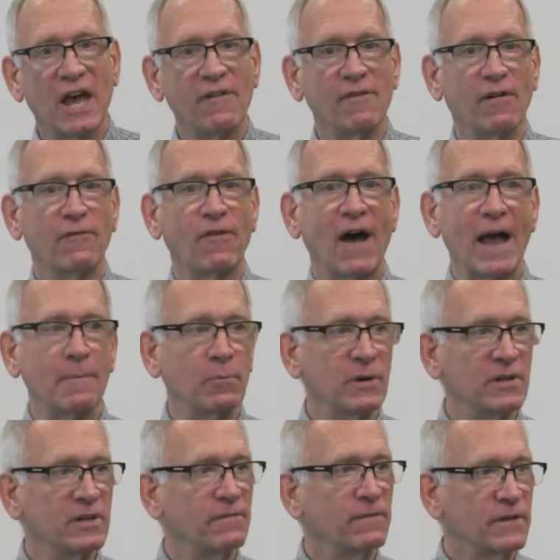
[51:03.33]
to have a
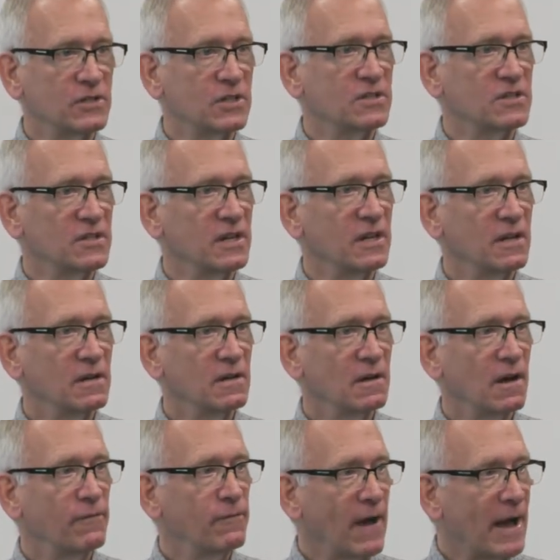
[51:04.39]
fibrin deficiency,
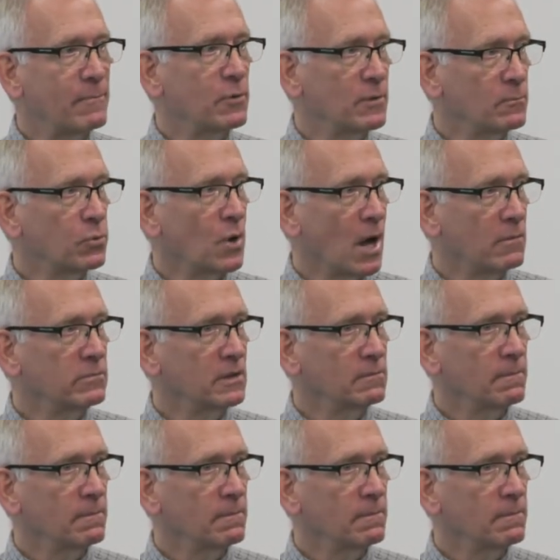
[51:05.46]
a fibrin problem.